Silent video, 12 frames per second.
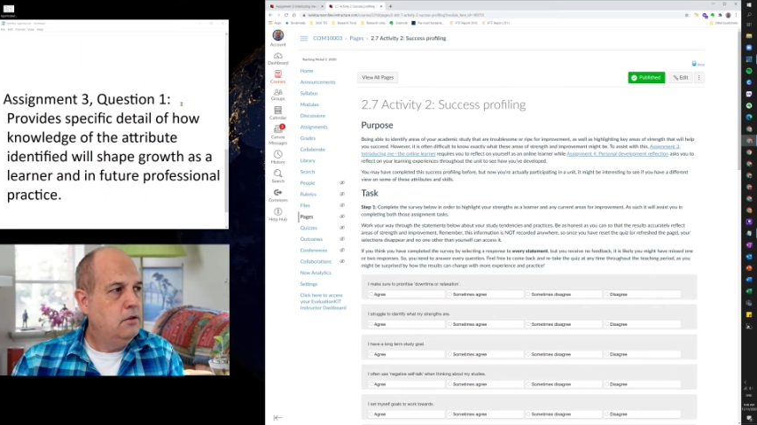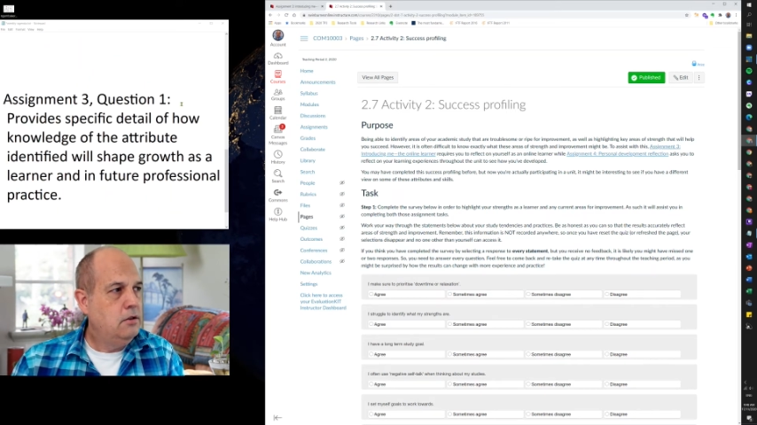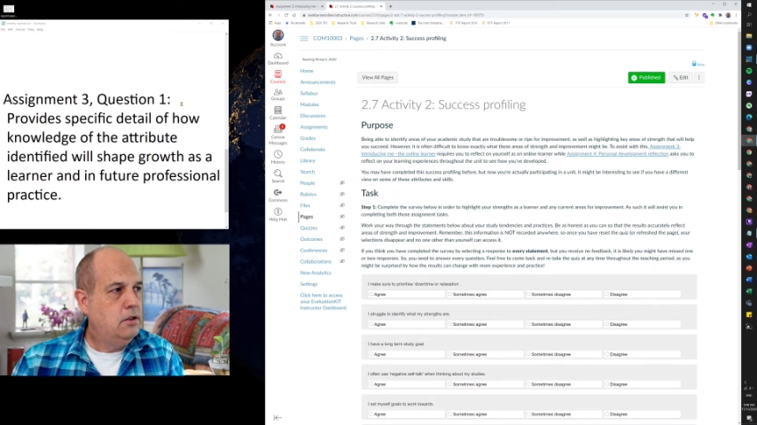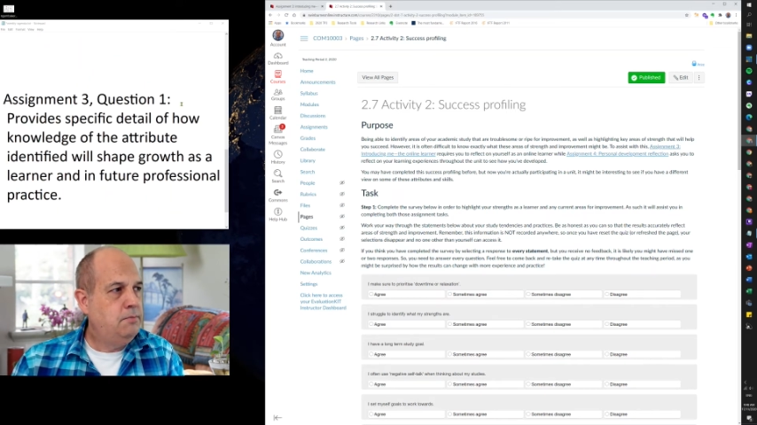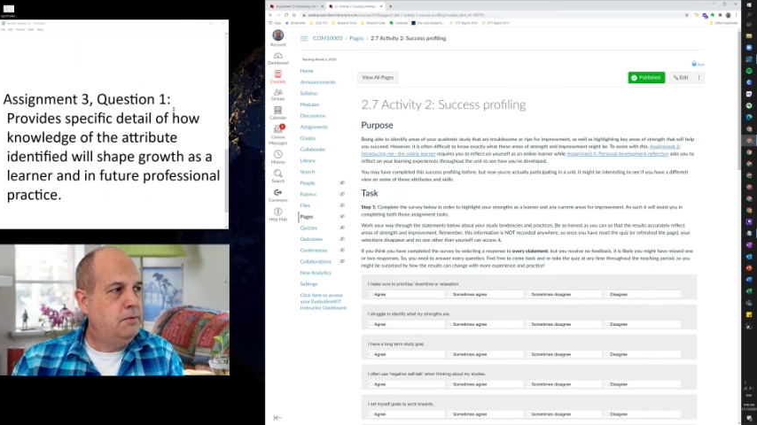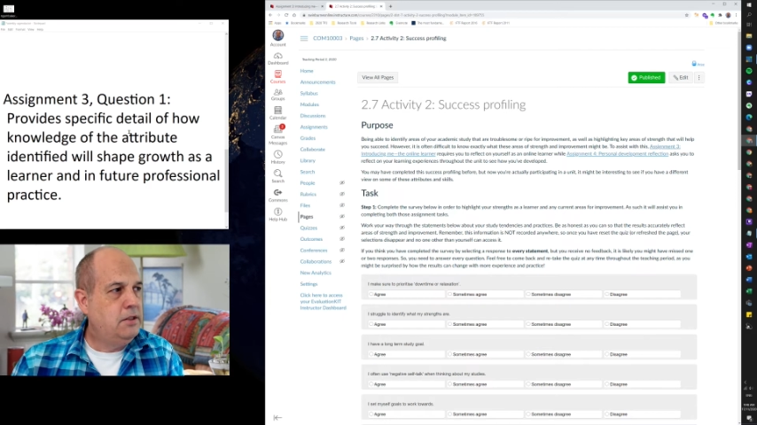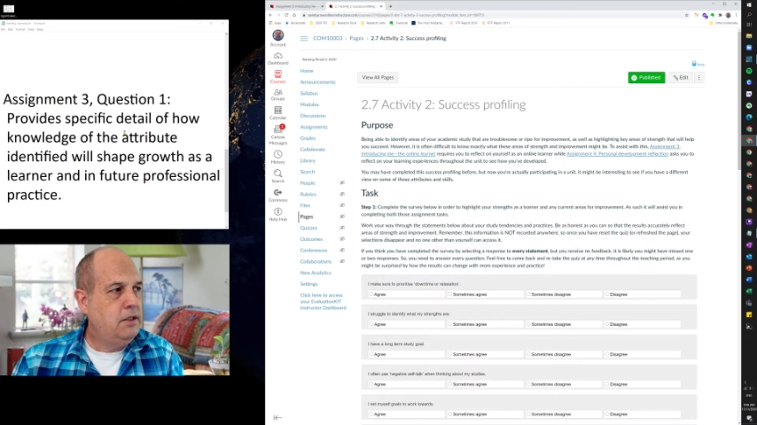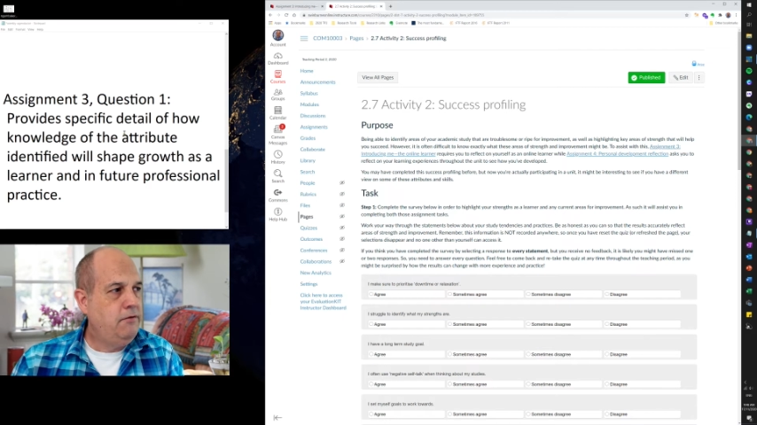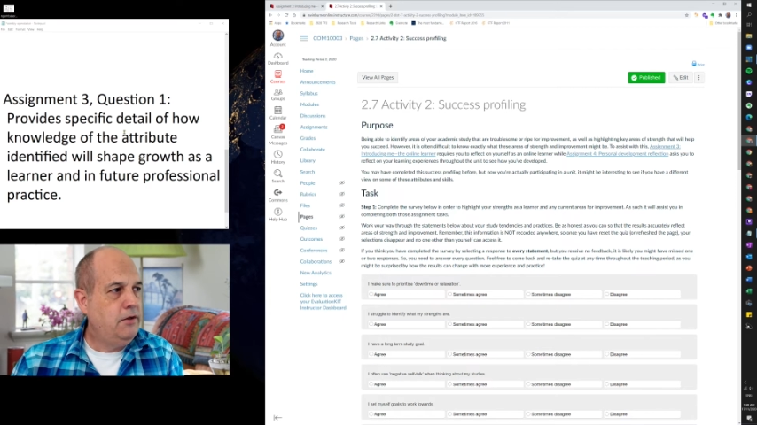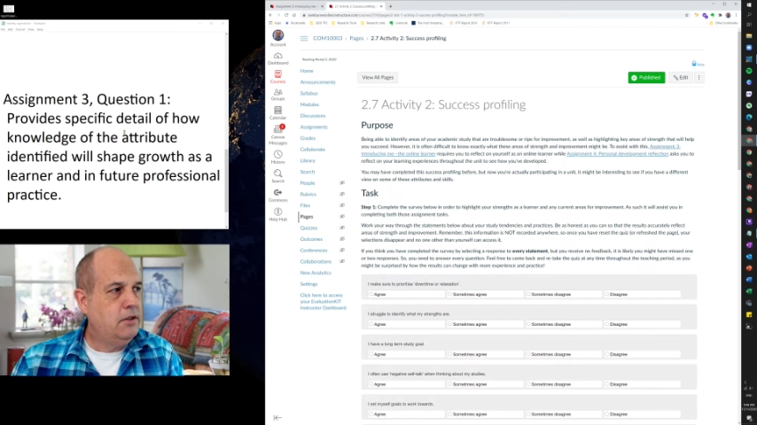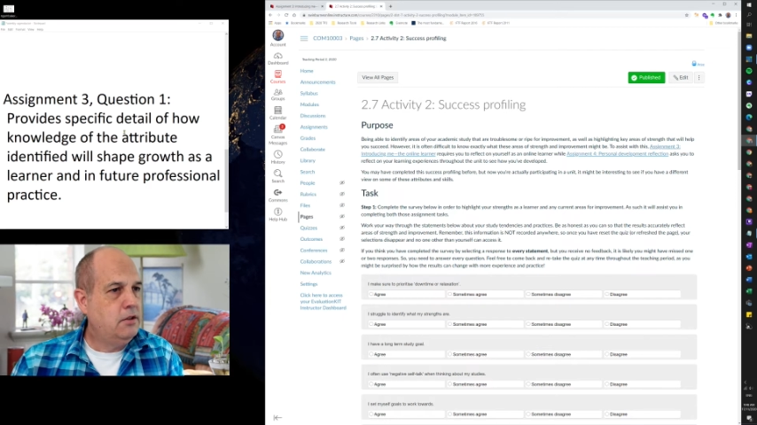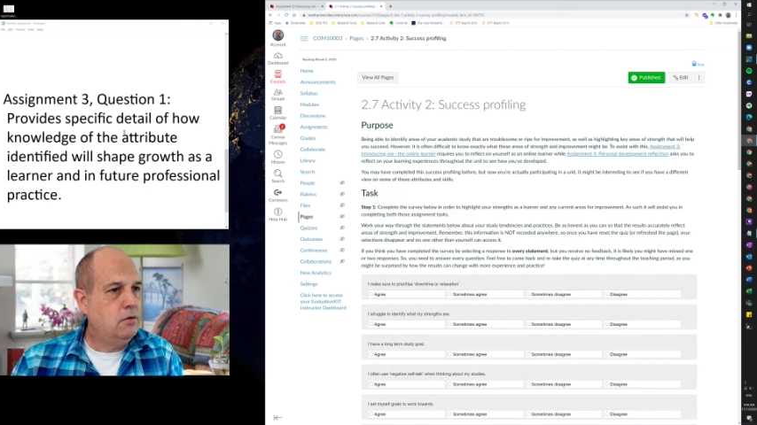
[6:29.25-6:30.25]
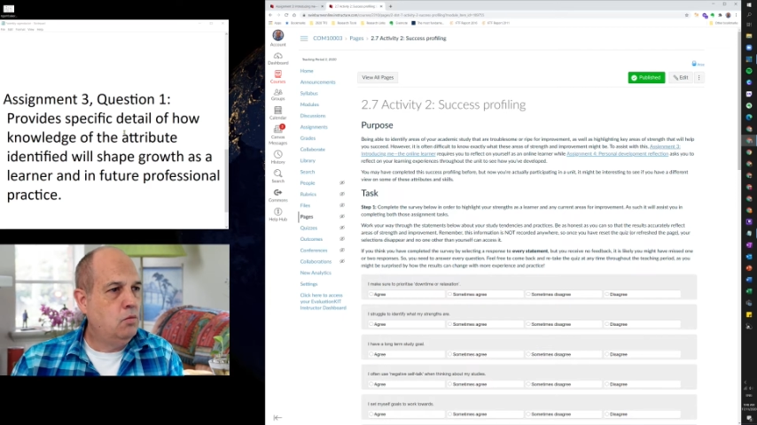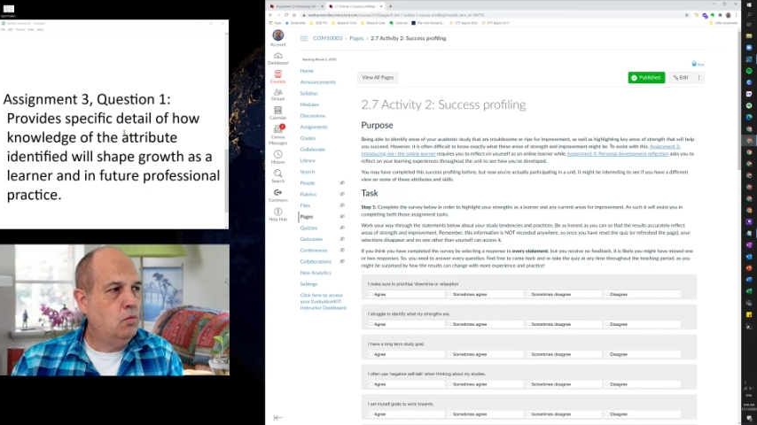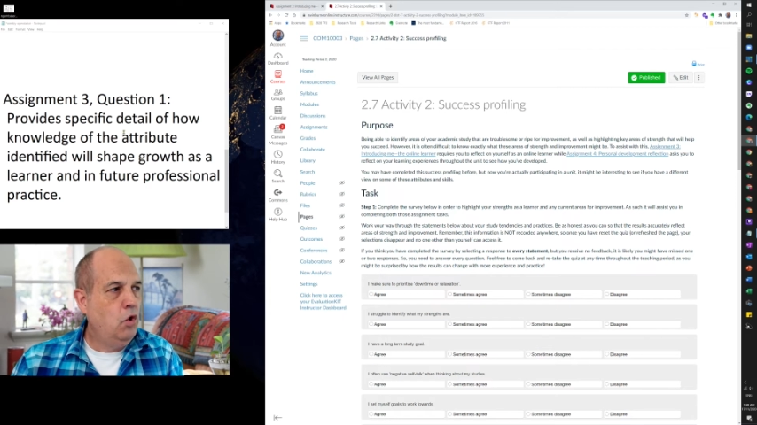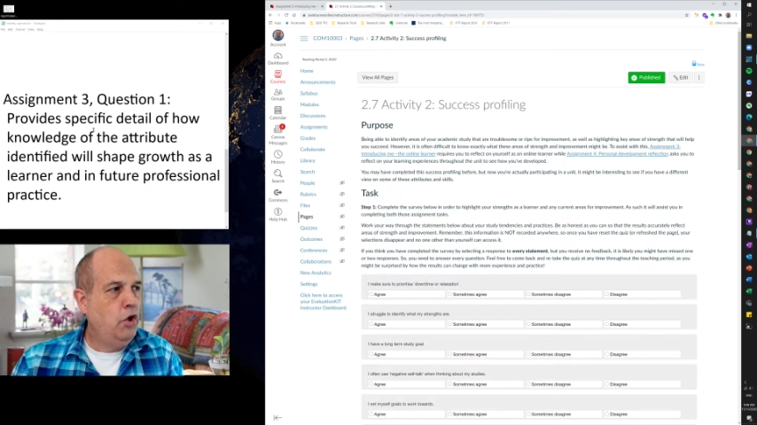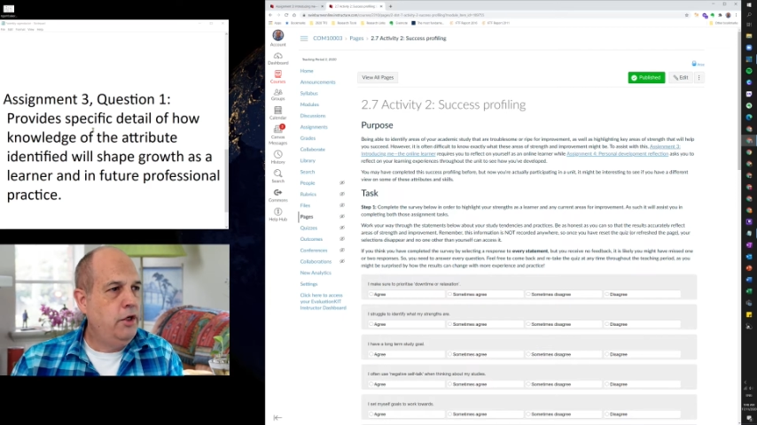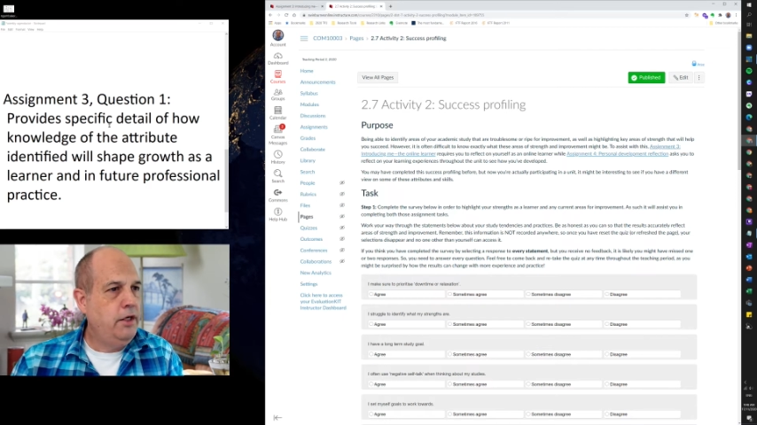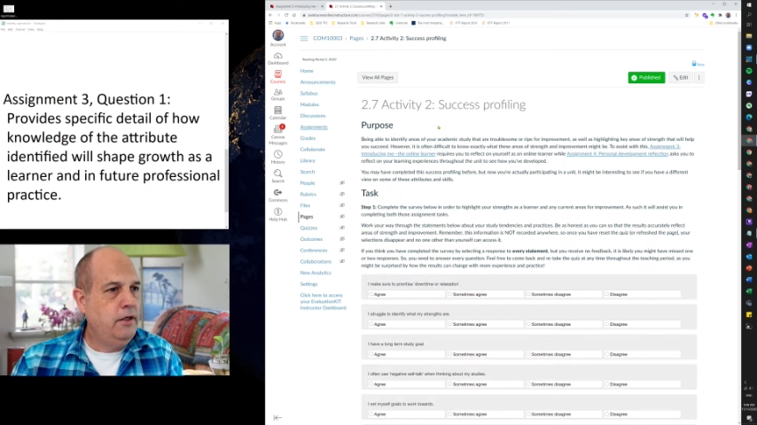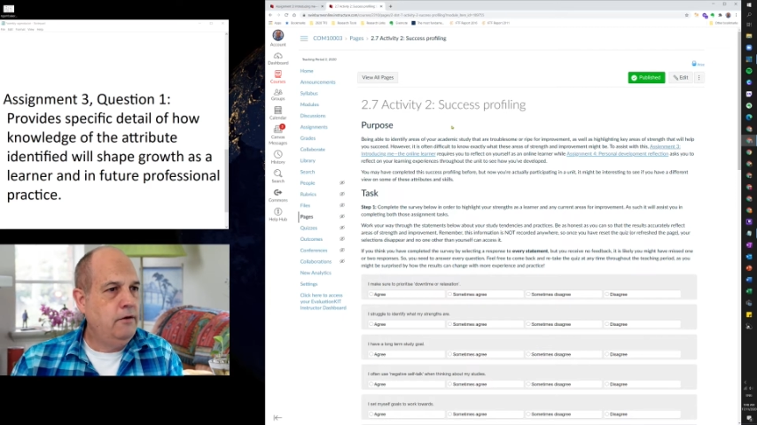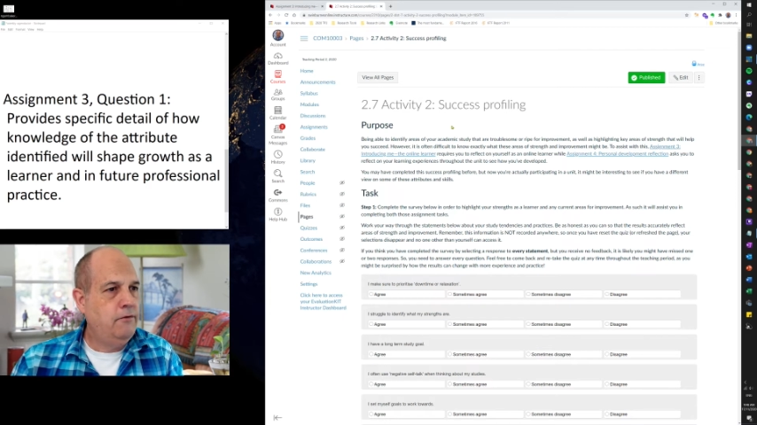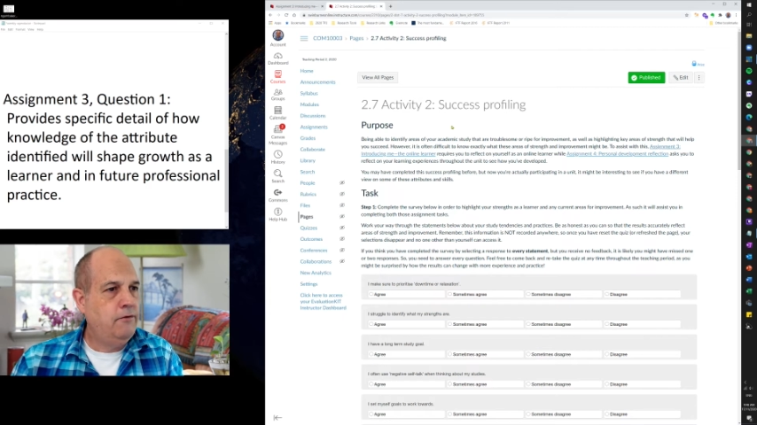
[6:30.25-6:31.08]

specific wording